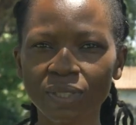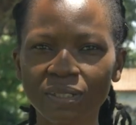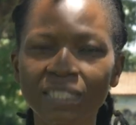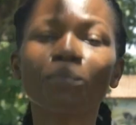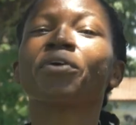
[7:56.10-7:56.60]

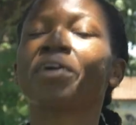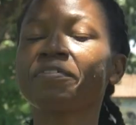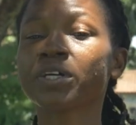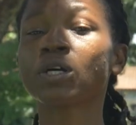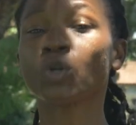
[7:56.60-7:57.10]

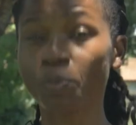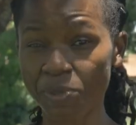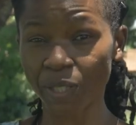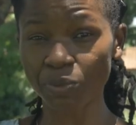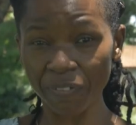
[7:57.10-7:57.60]
demographic
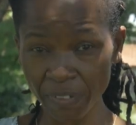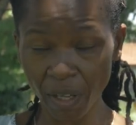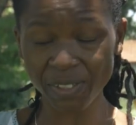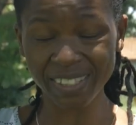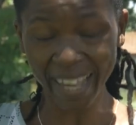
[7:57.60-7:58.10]
groups that we have in
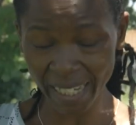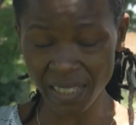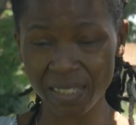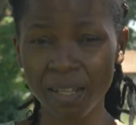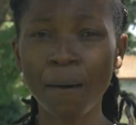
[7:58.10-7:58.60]
our
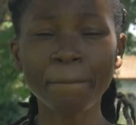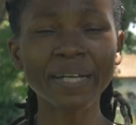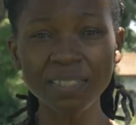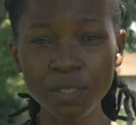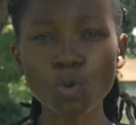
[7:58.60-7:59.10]
society,
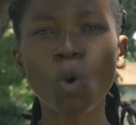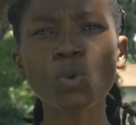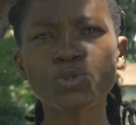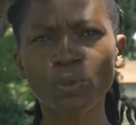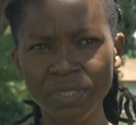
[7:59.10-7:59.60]
but it's
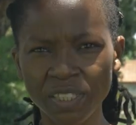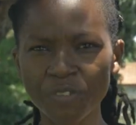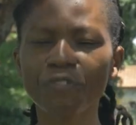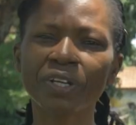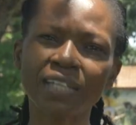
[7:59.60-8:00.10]
also
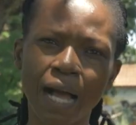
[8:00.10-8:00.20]
different